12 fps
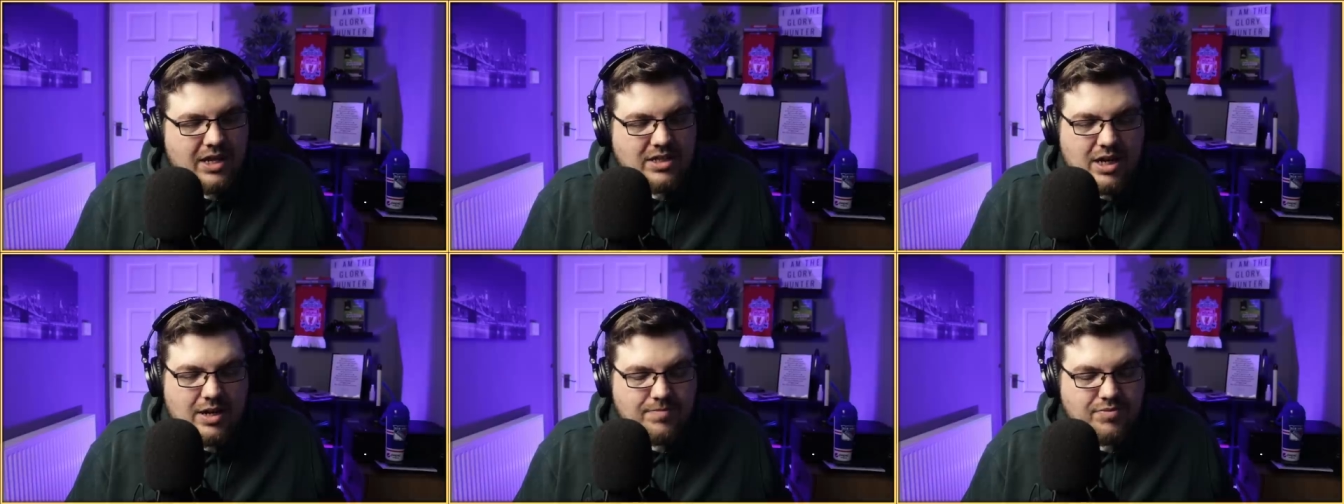I,
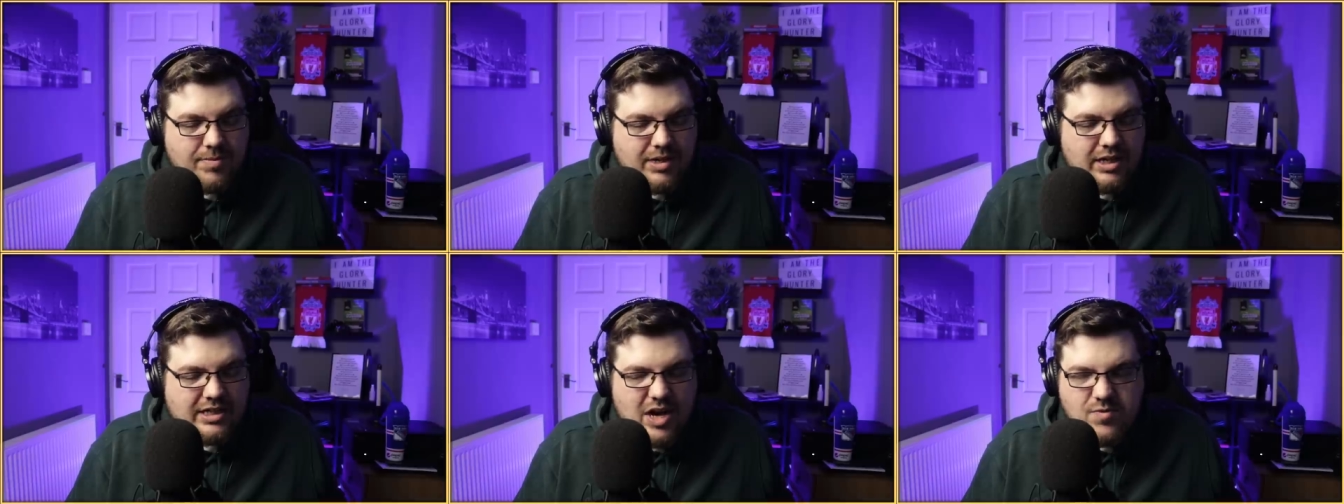am
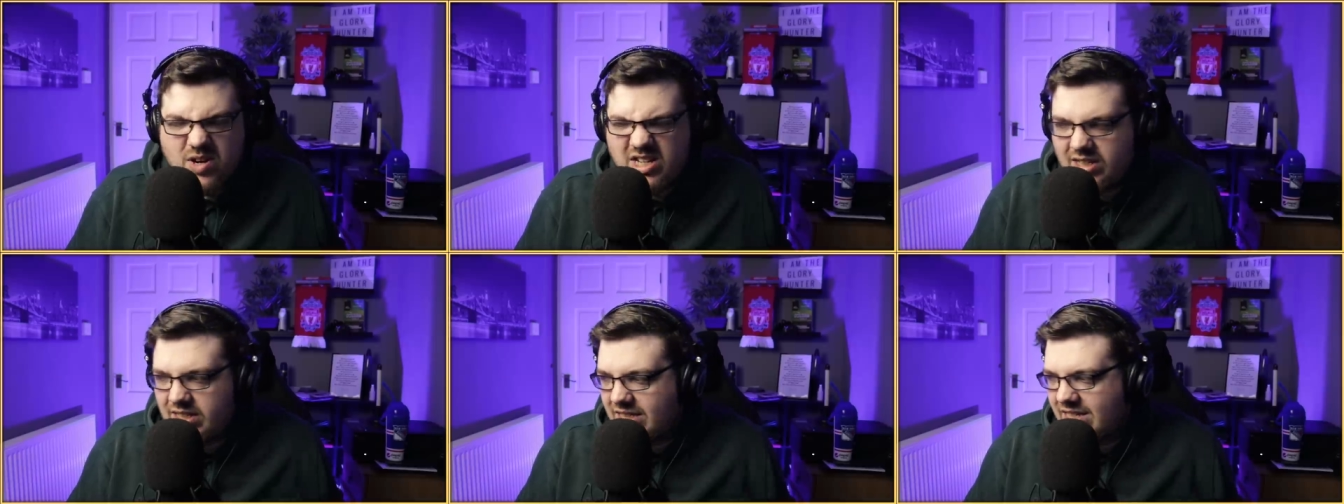probably going to need their
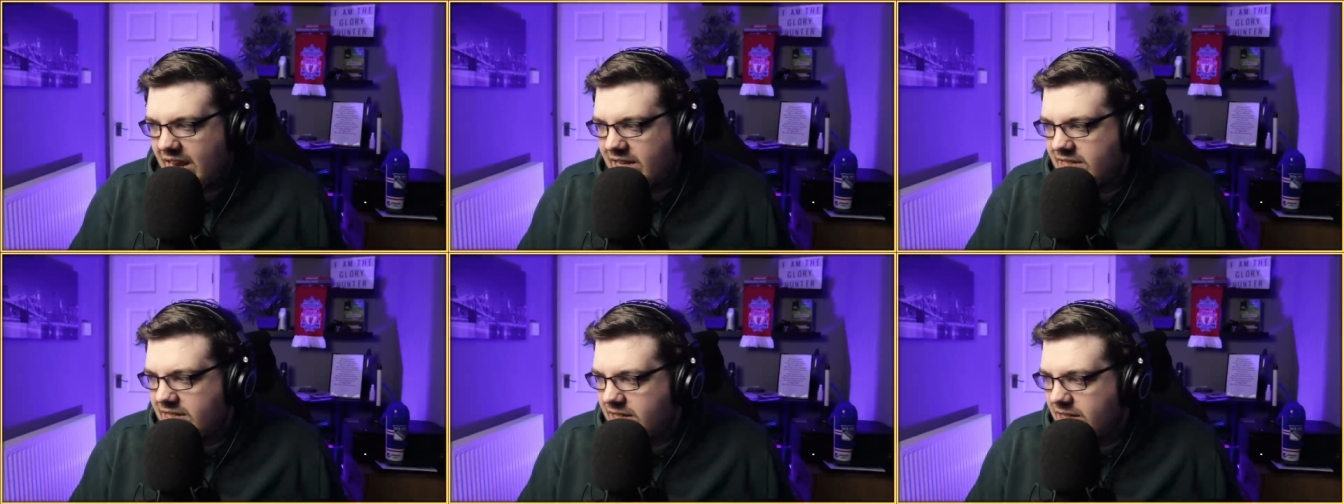written
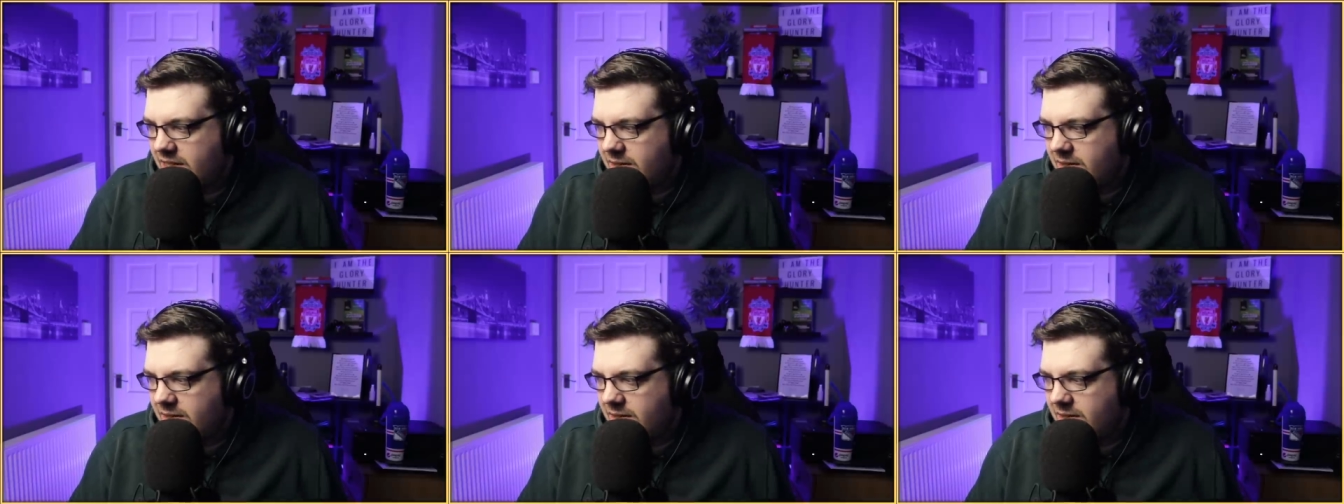consent.